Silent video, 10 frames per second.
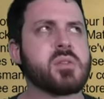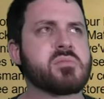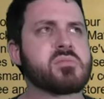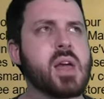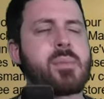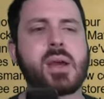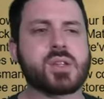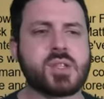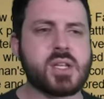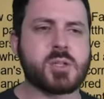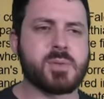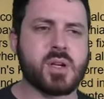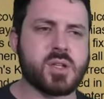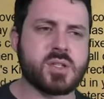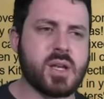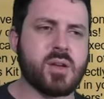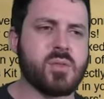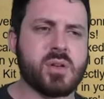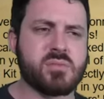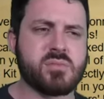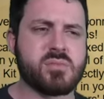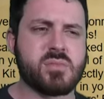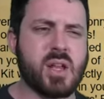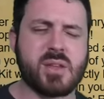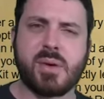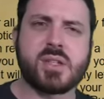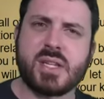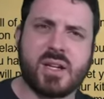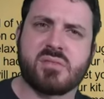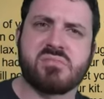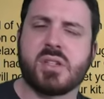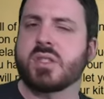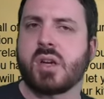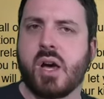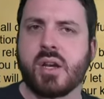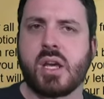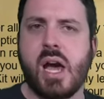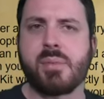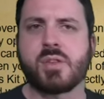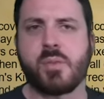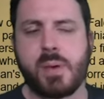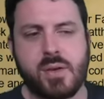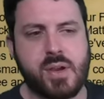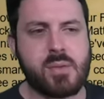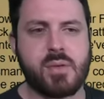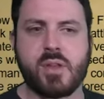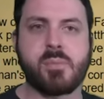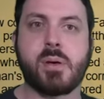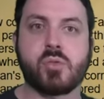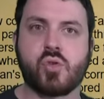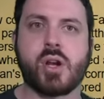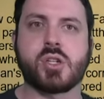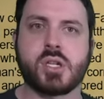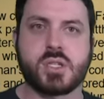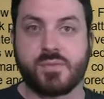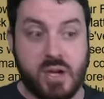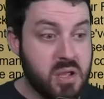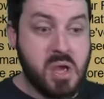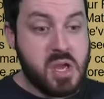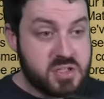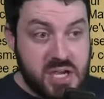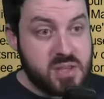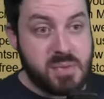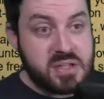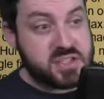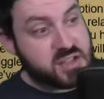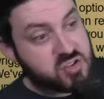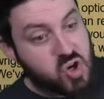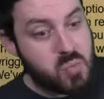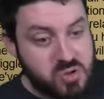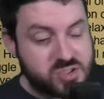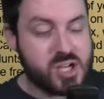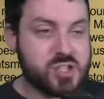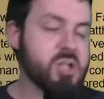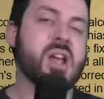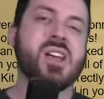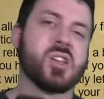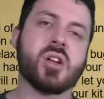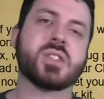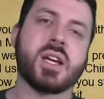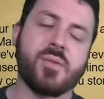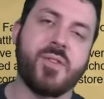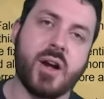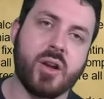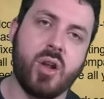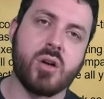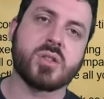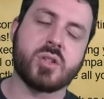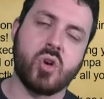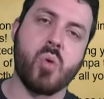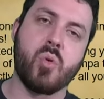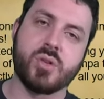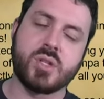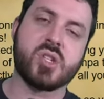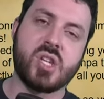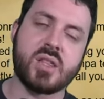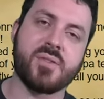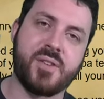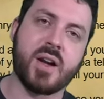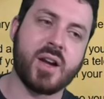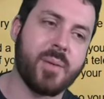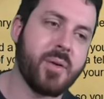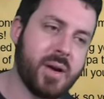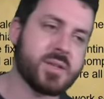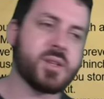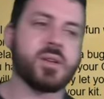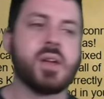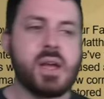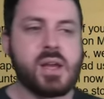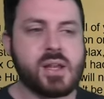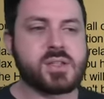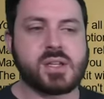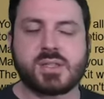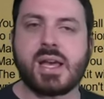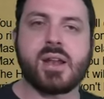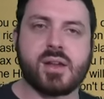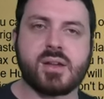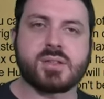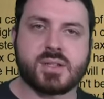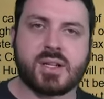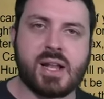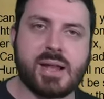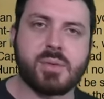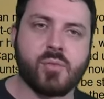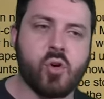That makes sense, because anyone, like, the meat sack is kind of garbage for P V M, even though people try to justify, take the meat sack to God Wars dungeon. You're not taking fucking logs to God Wars. Shut the fuck up, all right? So it's it's there to, it's to claim your raw